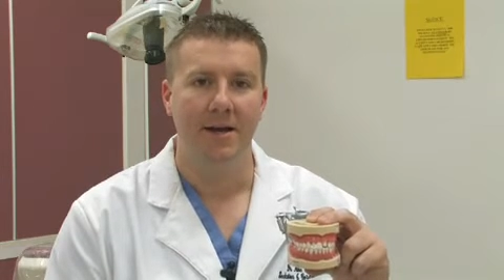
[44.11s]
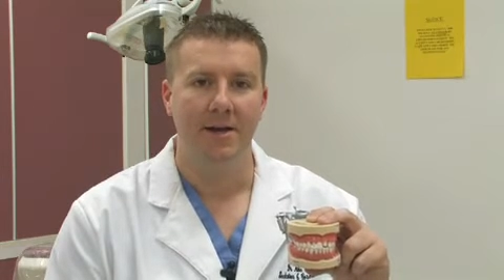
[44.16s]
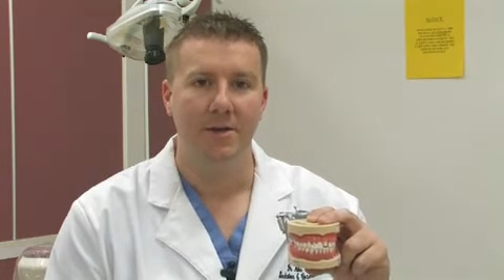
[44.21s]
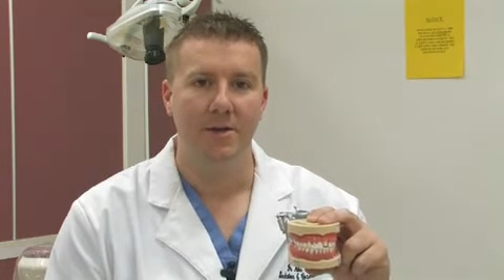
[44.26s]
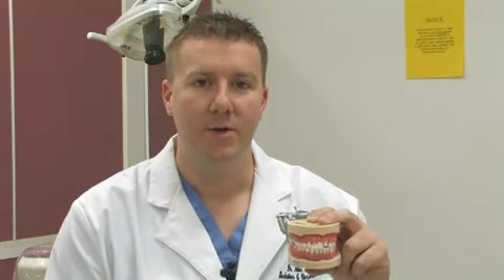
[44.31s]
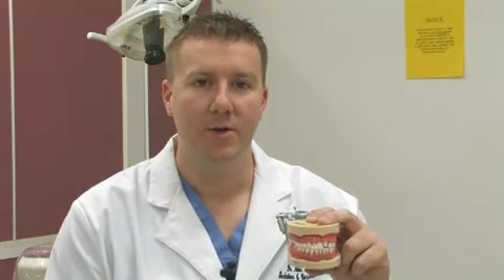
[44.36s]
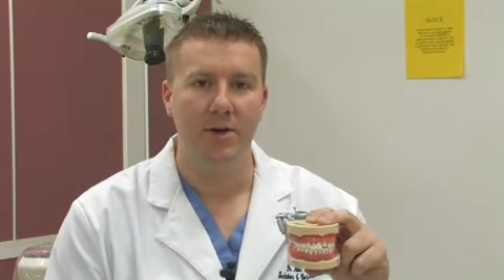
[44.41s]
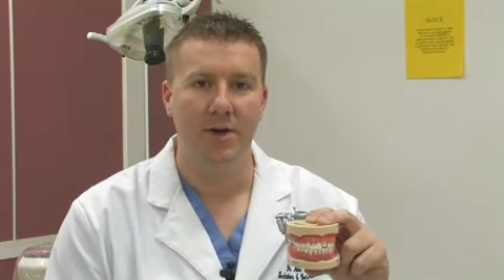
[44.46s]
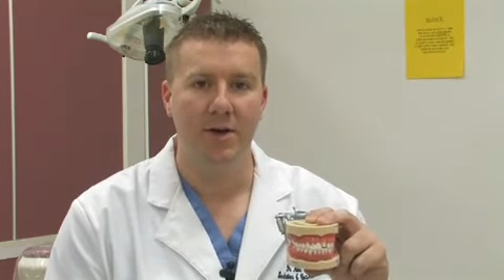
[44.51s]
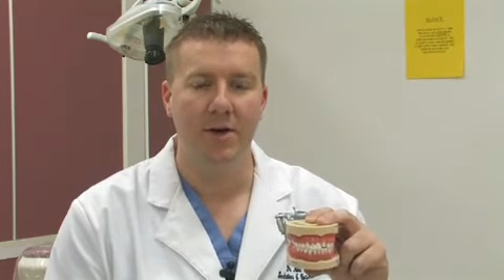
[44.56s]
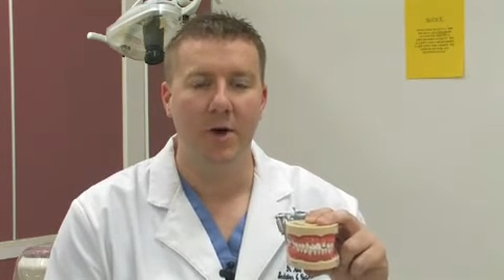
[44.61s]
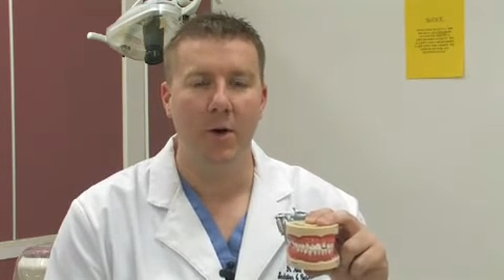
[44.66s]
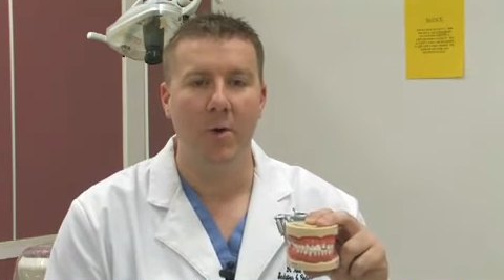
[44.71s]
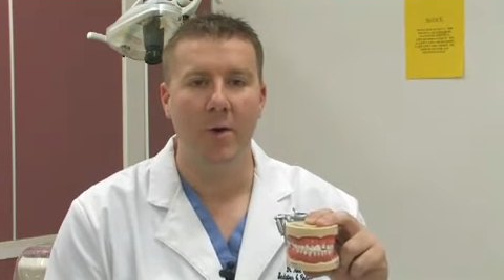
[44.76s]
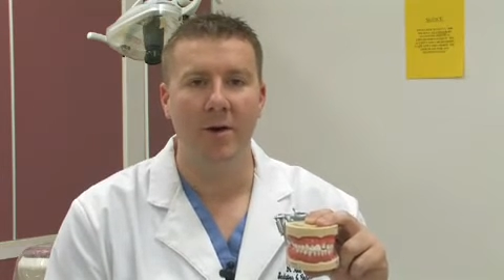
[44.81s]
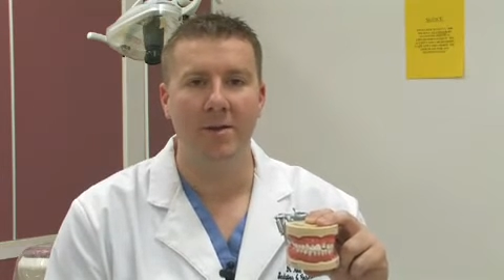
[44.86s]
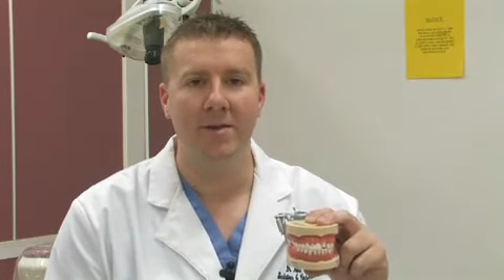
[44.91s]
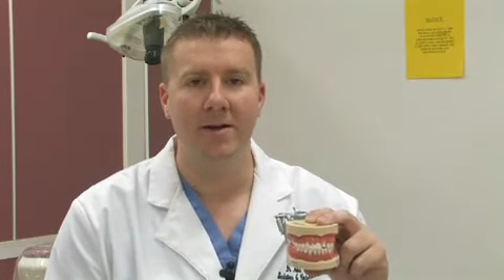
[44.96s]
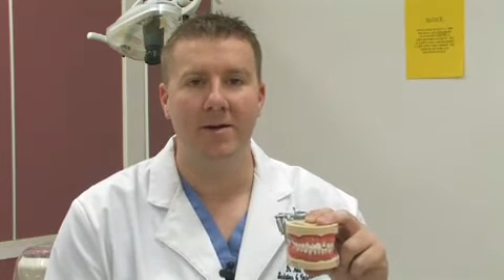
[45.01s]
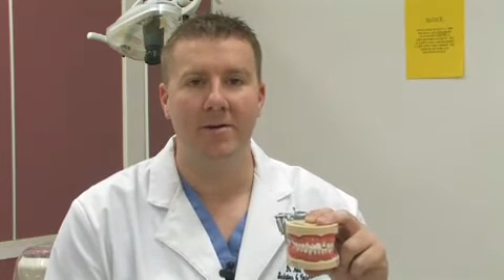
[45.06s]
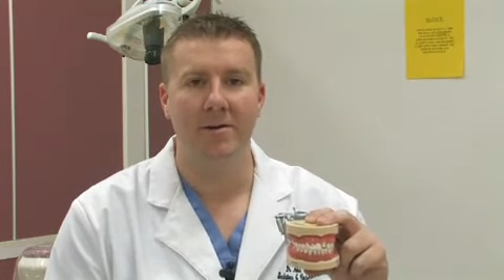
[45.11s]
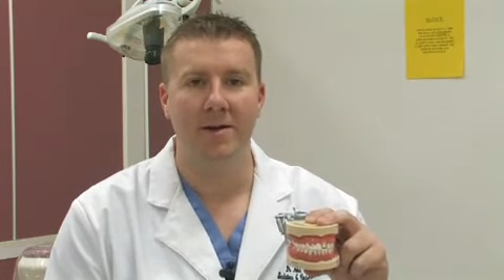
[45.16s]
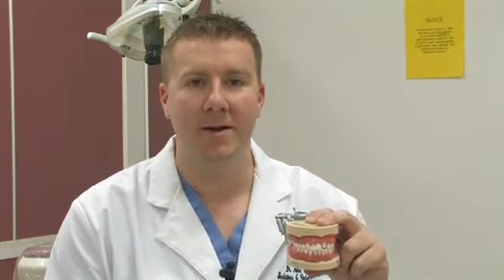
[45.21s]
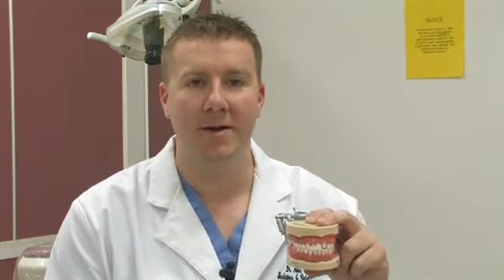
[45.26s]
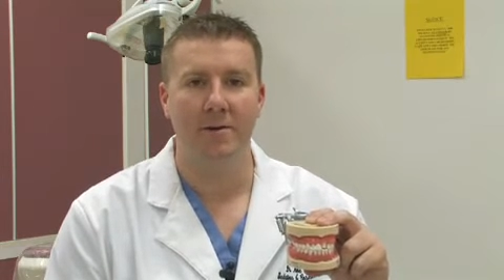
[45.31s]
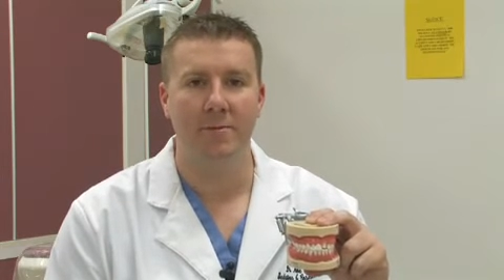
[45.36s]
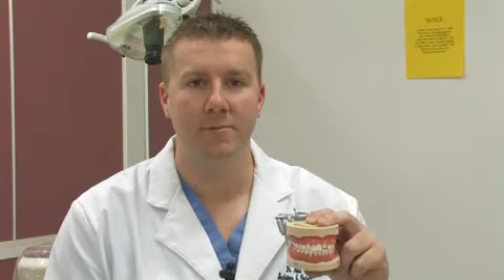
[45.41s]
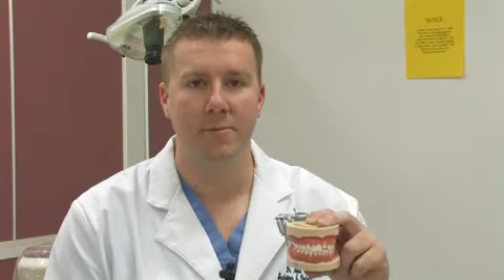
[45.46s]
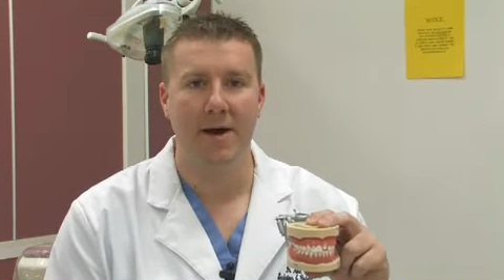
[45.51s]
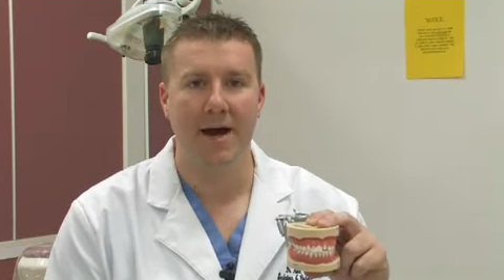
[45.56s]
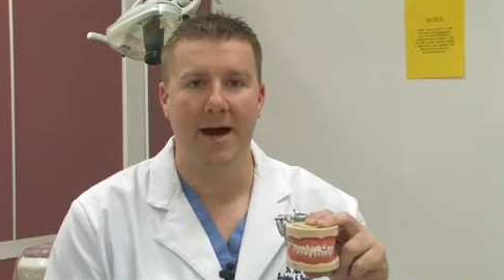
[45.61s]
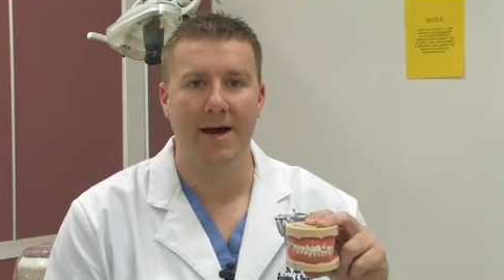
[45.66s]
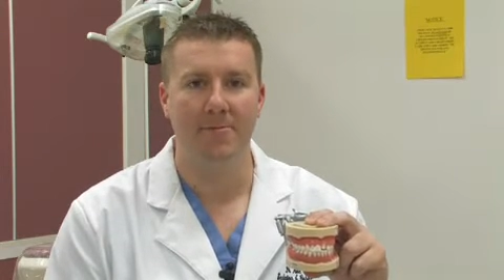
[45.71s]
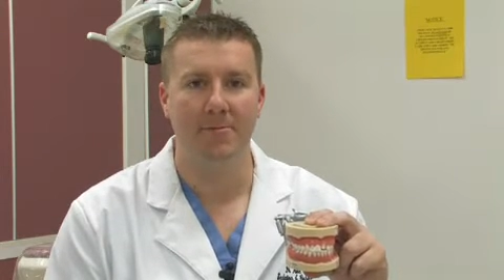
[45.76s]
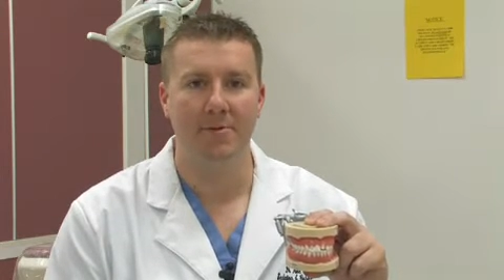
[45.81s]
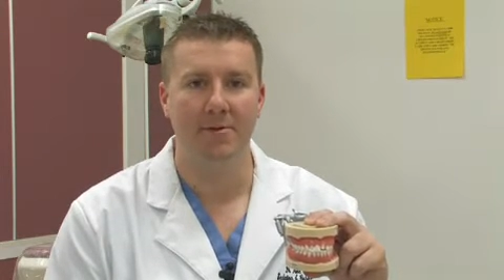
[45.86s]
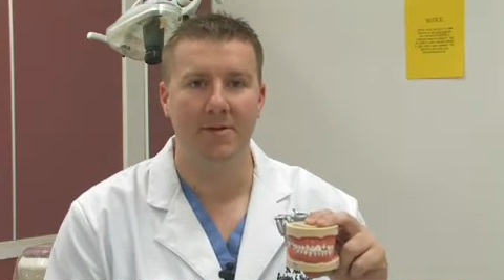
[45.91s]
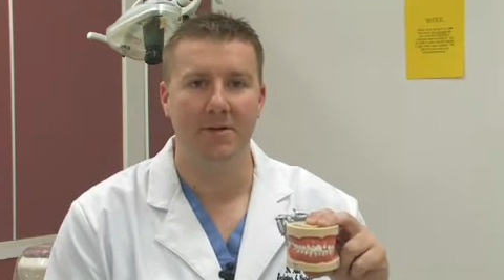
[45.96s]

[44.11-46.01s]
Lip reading: You can go in there and pop